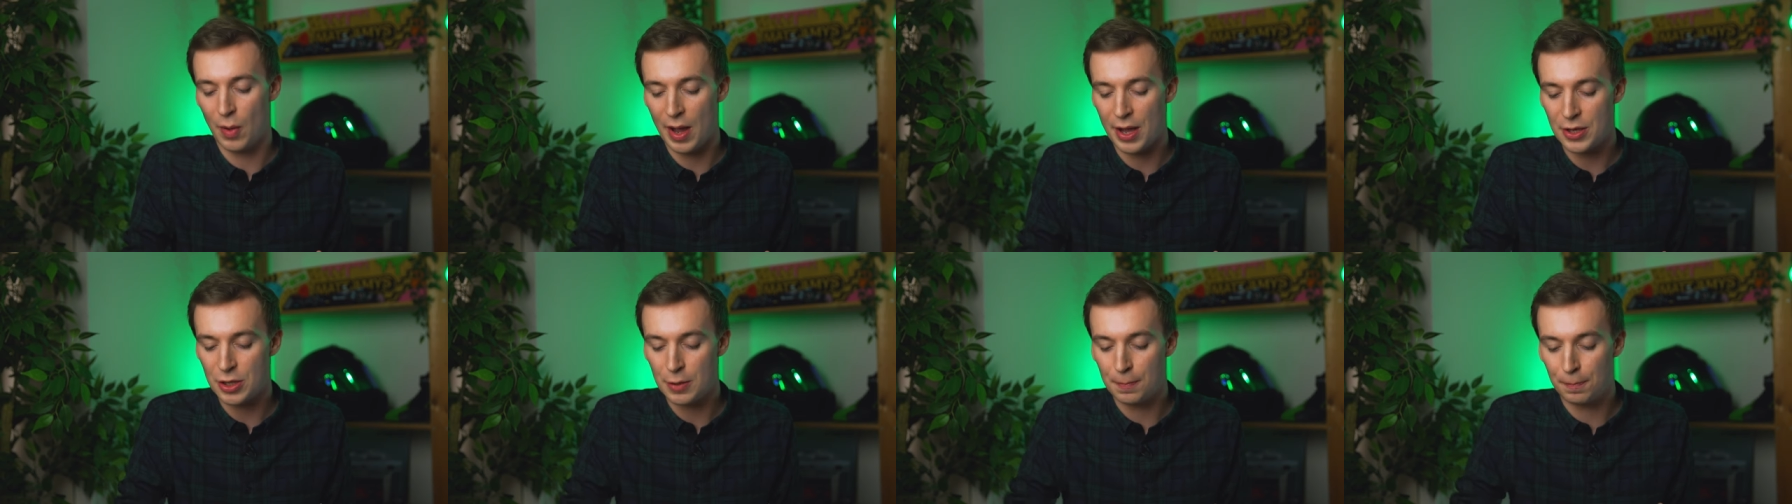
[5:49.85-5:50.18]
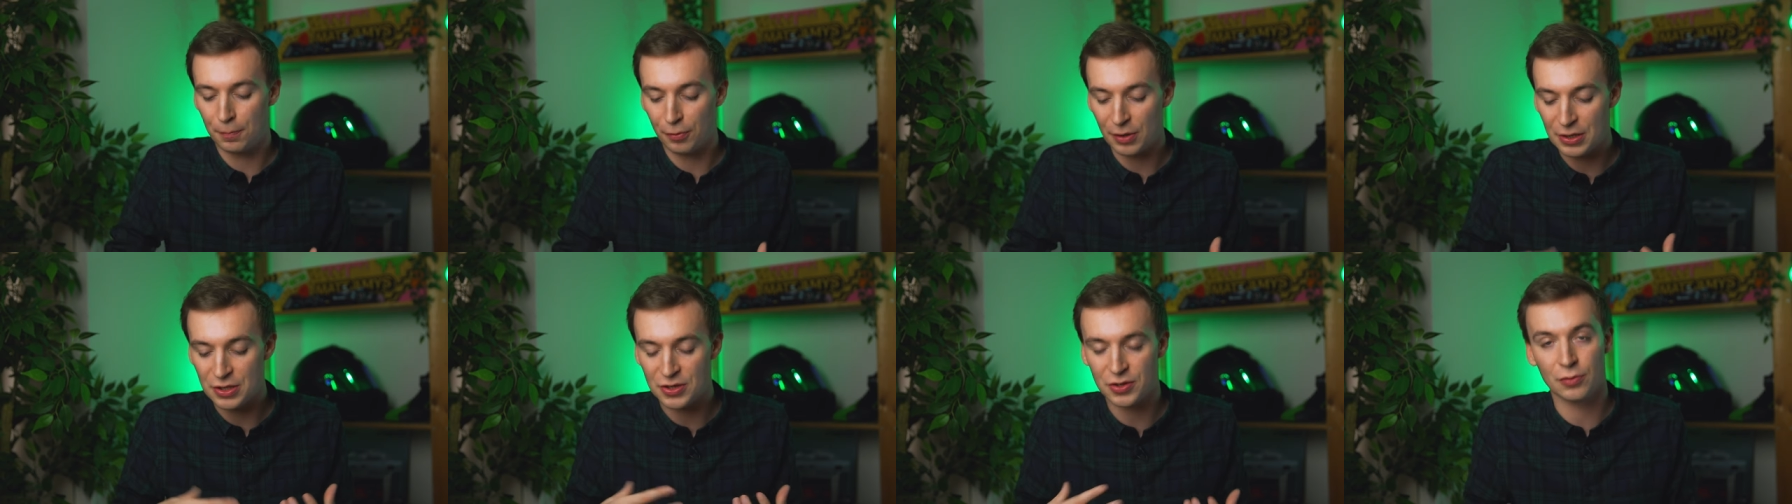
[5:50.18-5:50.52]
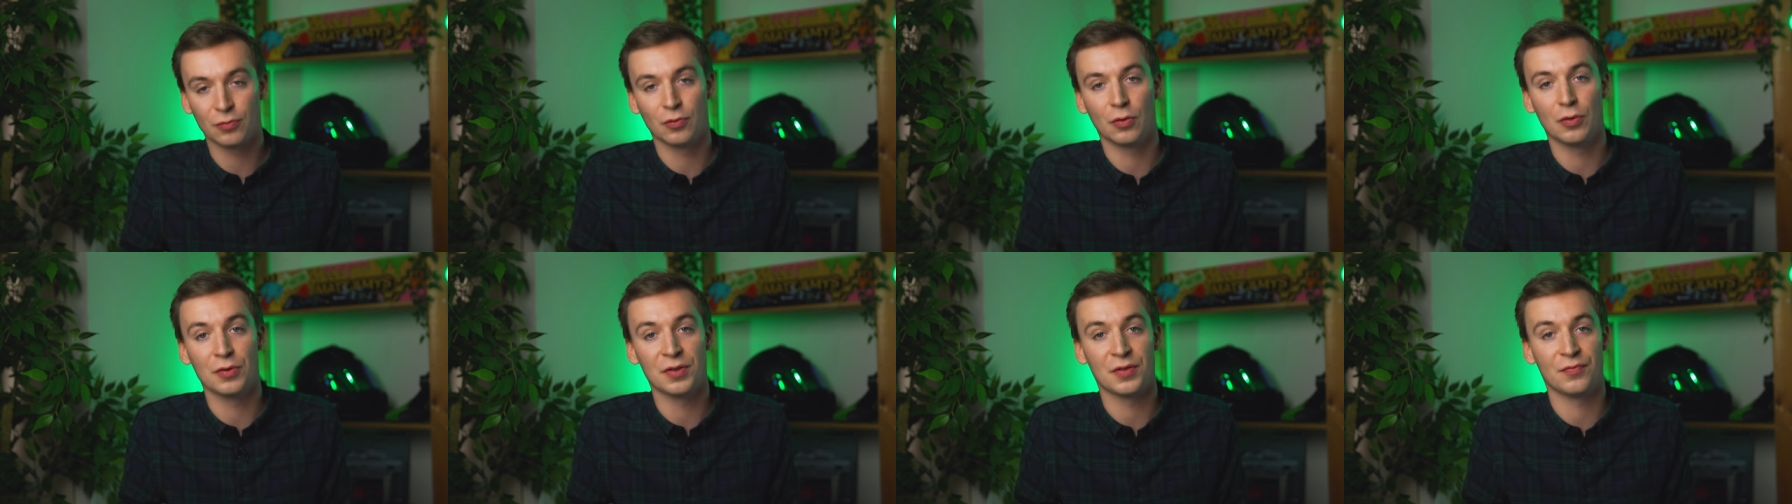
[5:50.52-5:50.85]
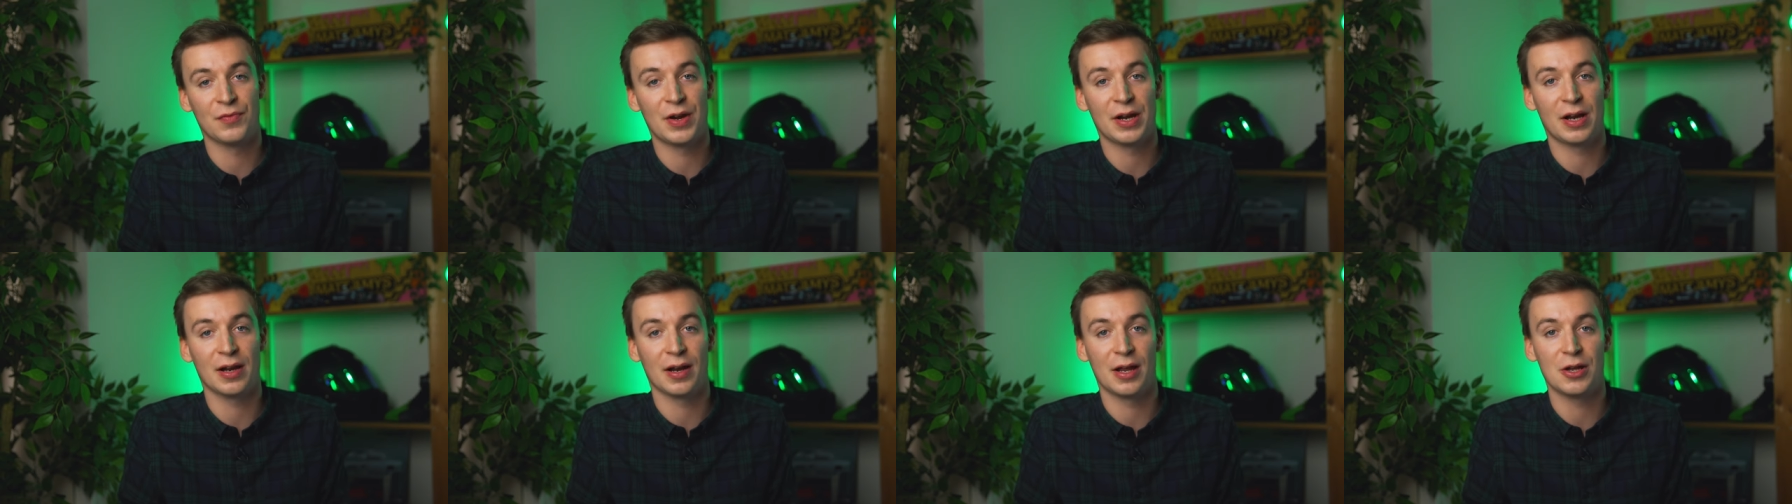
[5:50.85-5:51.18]
where you breach the rules
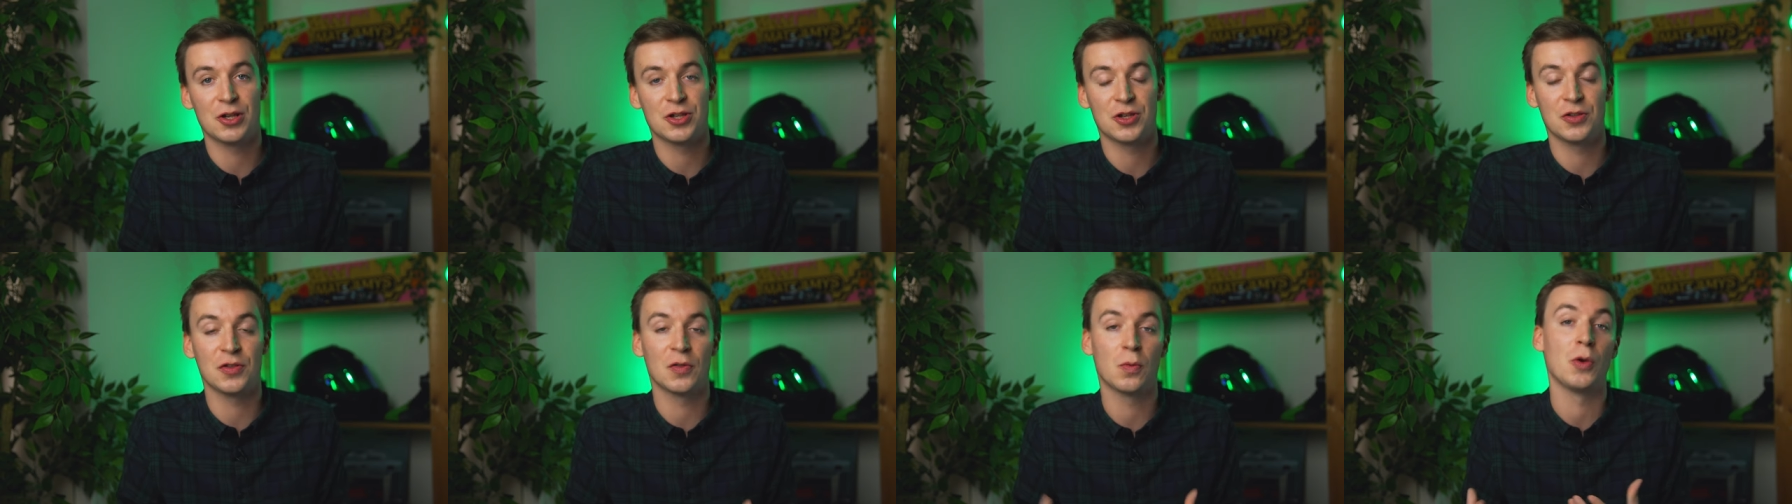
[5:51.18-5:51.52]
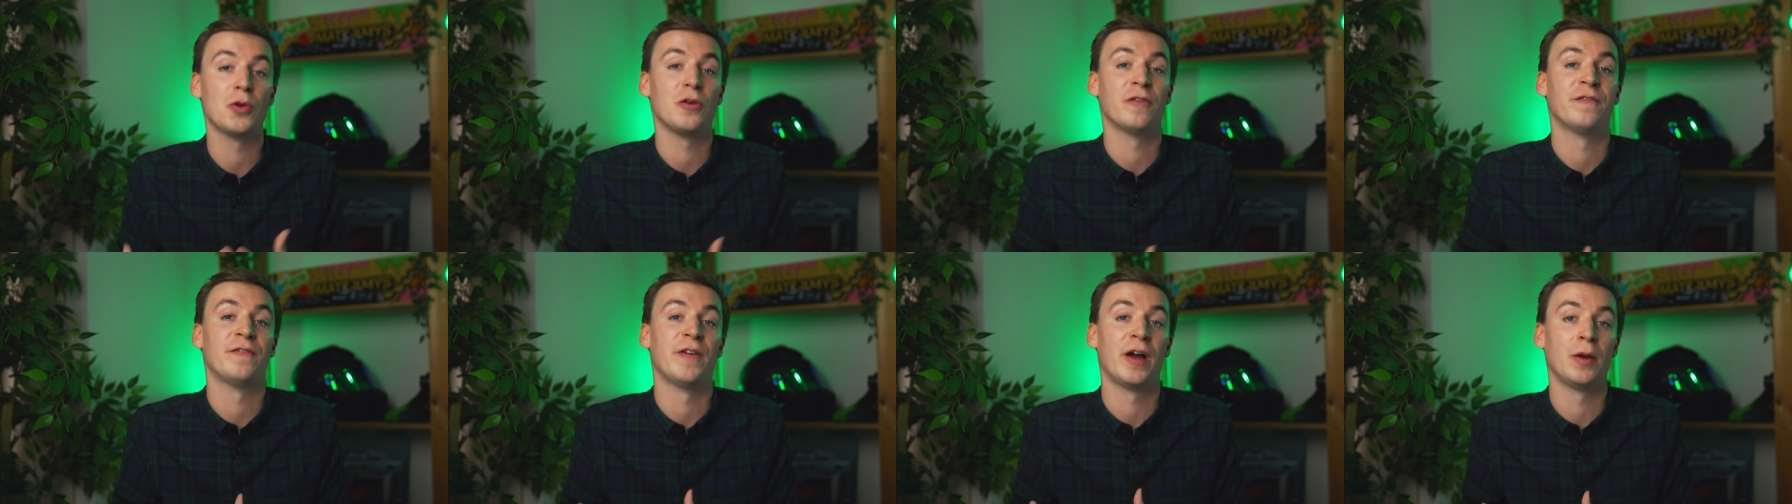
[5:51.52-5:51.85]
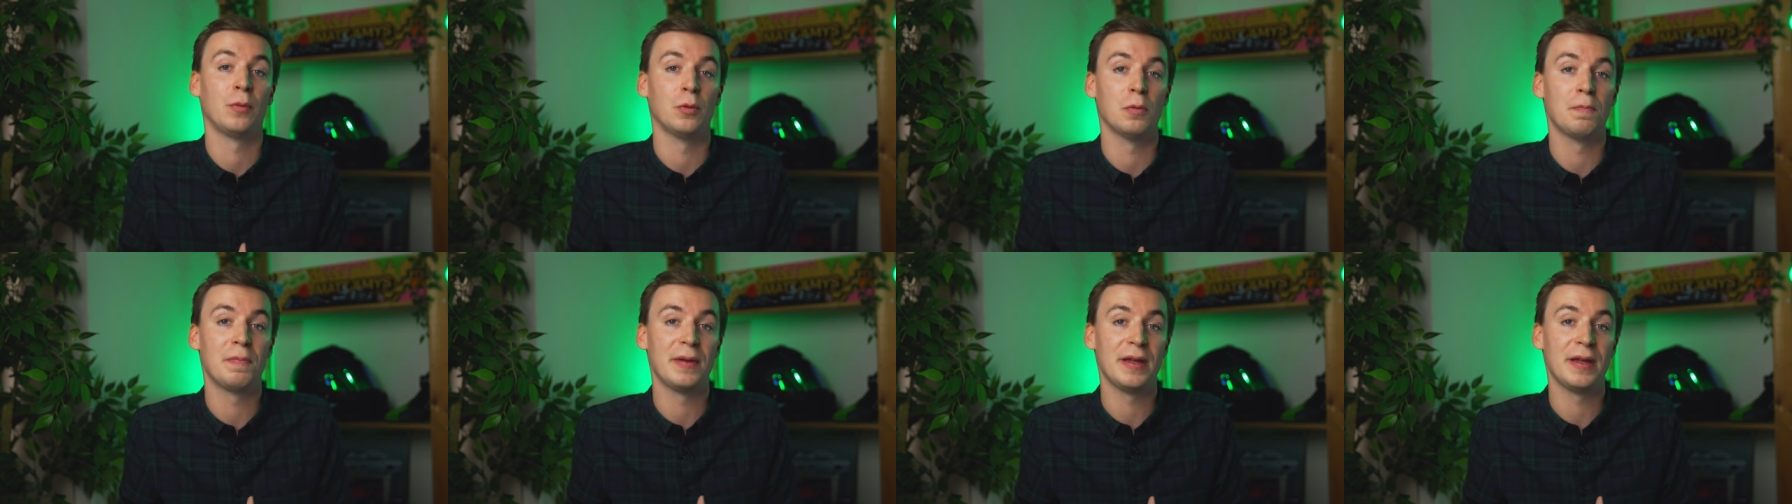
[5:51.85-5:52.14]
and regulations, what your fine will